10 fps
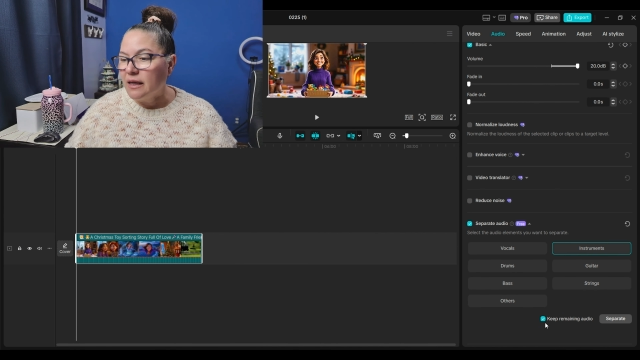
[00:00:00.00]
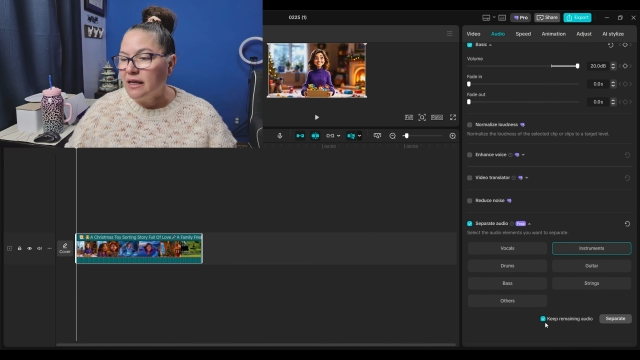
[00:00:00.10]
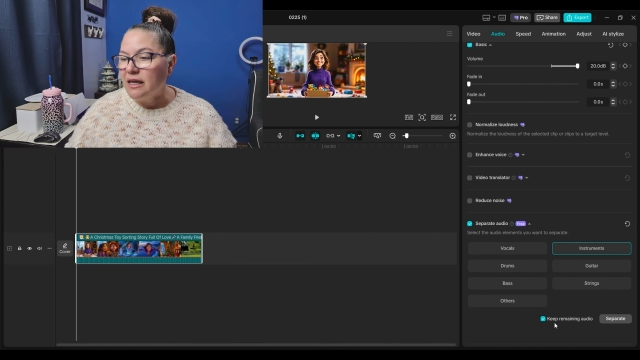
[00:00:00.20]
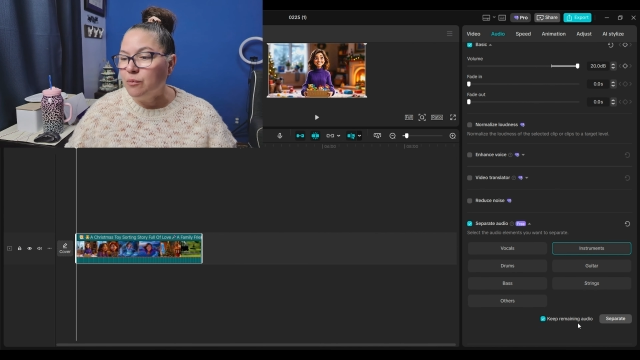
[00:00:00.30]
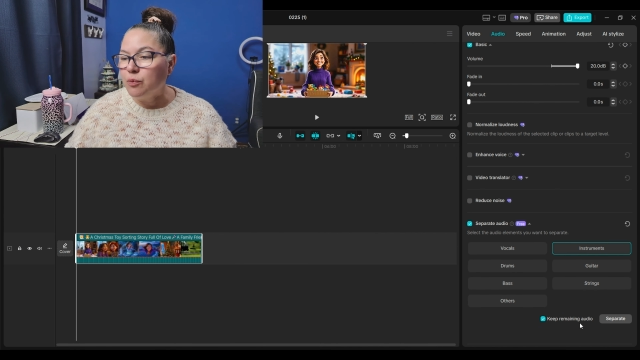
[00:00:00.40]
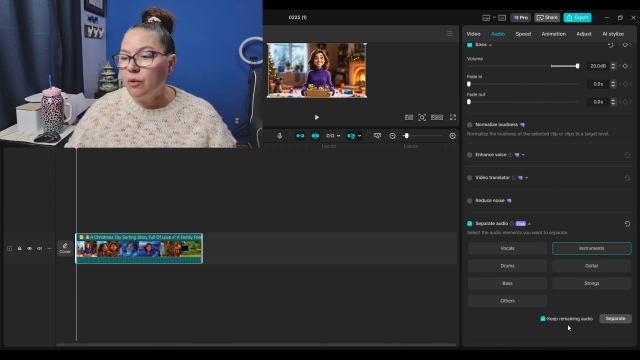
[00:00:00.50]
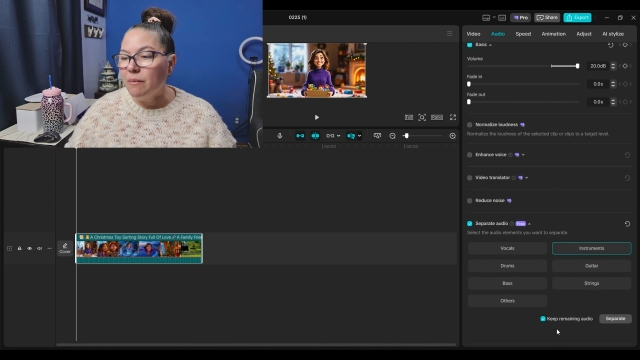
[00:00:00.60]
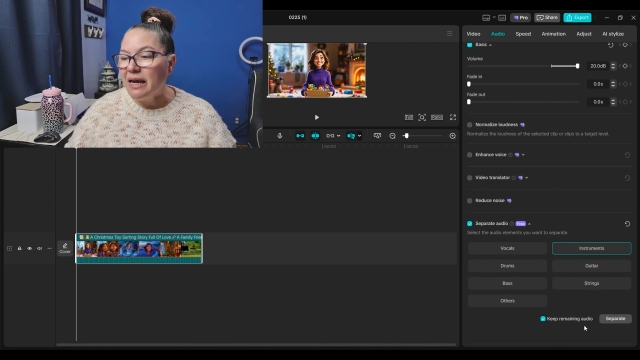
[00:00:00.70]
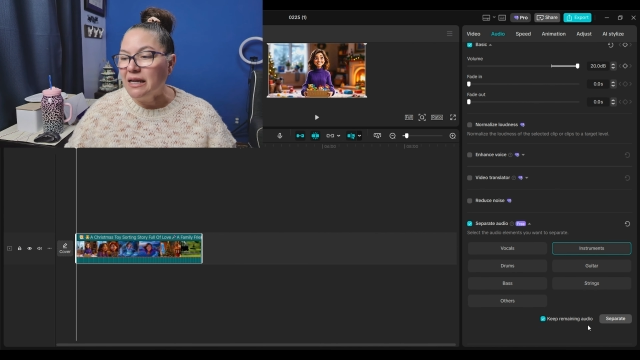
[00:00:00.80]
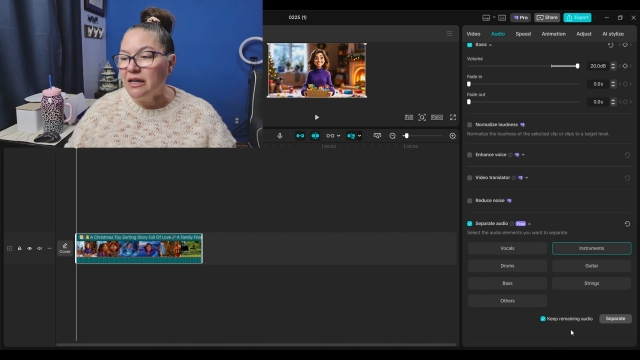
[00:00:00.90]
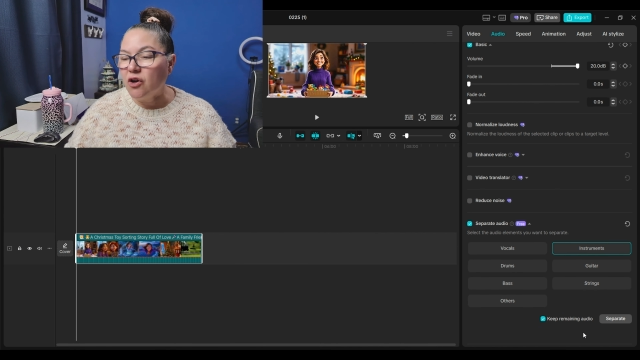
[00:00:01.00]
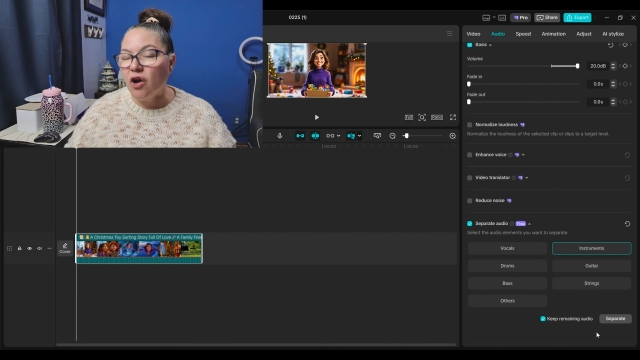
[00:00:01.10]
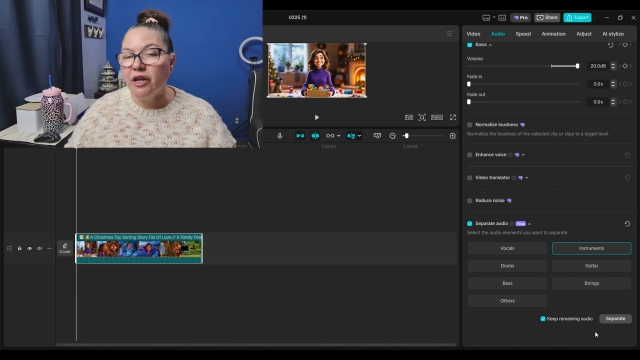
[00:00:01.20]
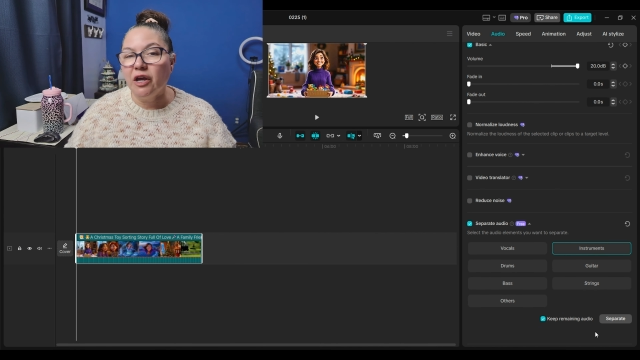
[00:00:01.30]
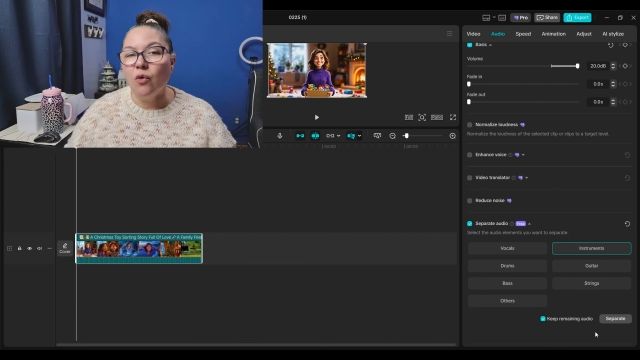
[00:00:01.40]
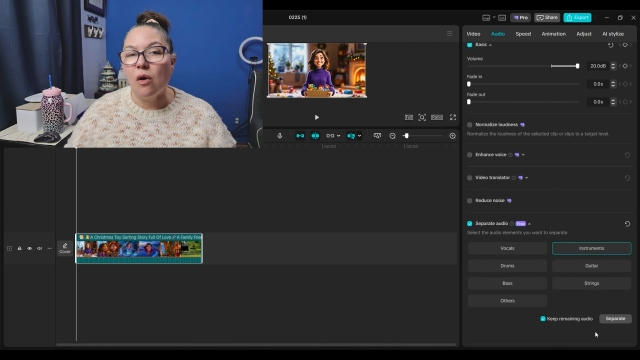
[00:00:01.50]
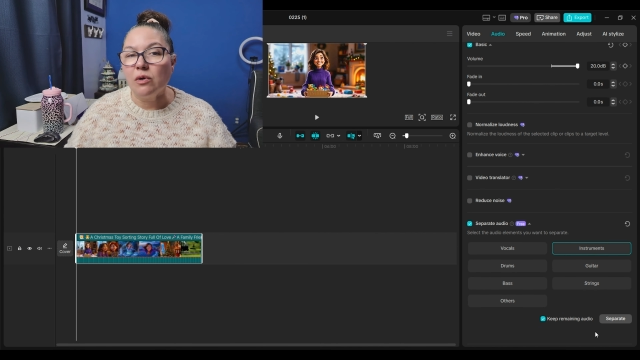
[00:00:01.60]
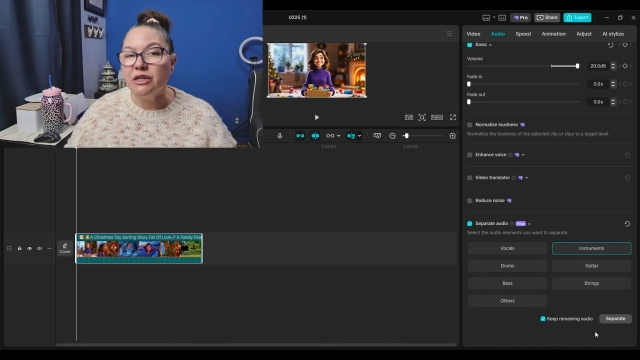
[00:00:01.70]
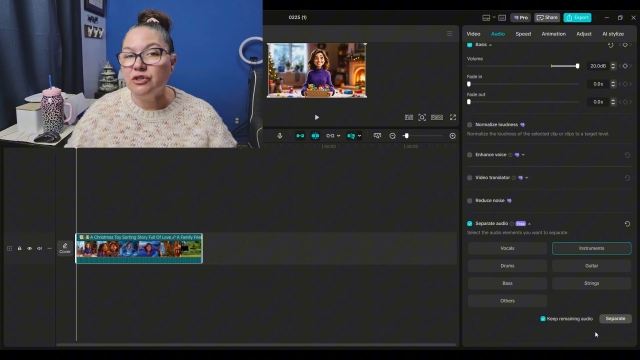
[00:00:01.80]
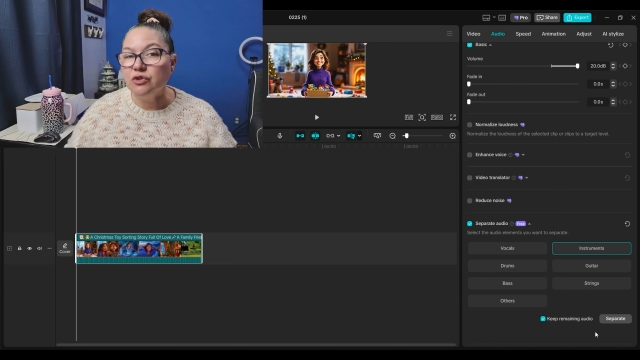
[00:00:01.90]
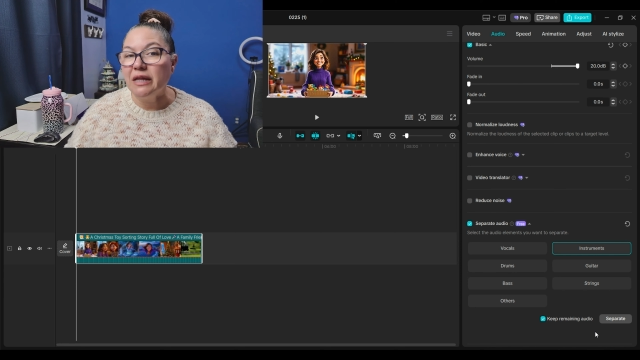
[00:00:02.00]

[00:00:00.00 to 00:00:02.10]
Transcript: Keep remaining audio. I want to do